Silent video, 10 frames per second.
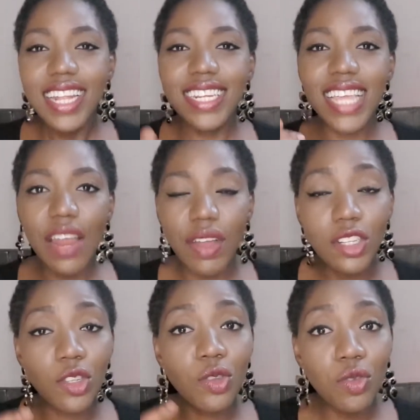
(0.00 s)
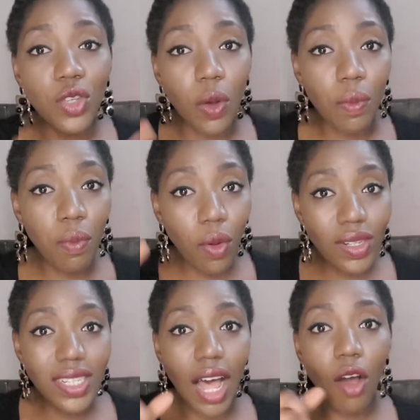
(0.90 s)
nearest to your
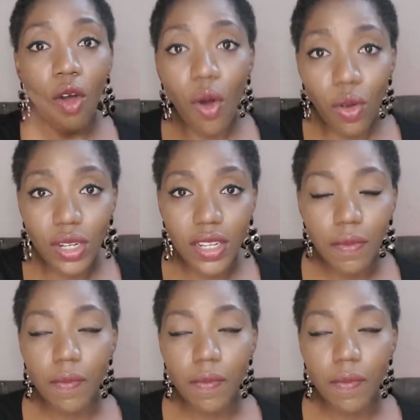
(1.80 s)
postal code.